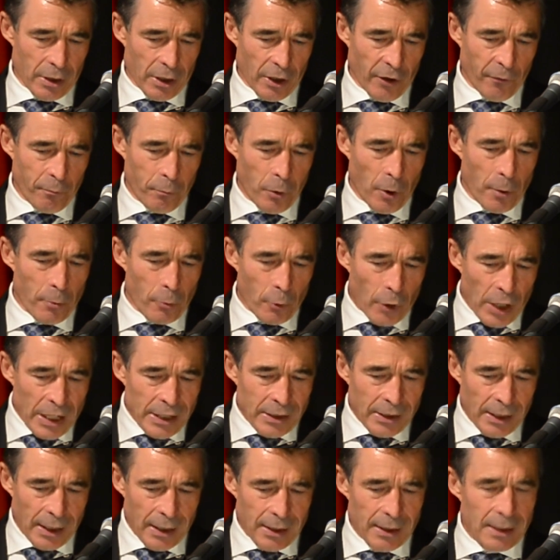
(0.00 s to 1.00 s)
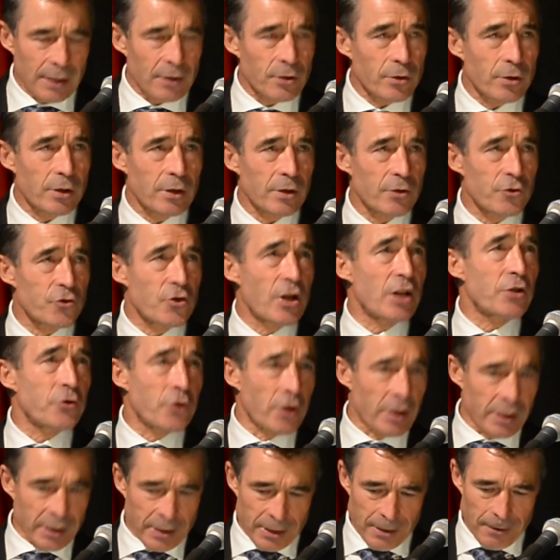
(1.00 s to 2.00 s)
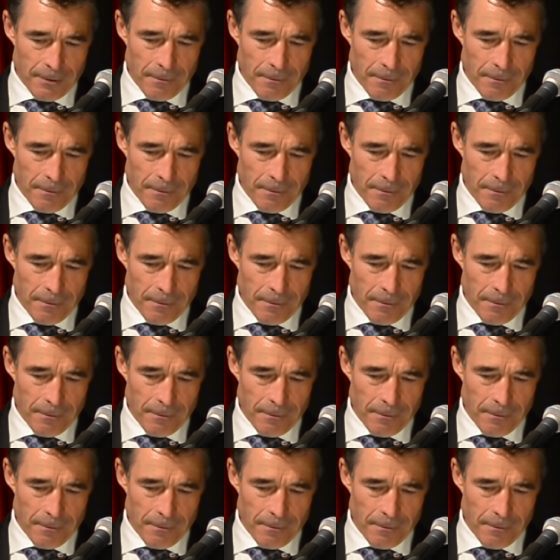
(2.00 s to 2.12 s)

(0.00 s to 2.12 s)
of Pomerania in Czechia.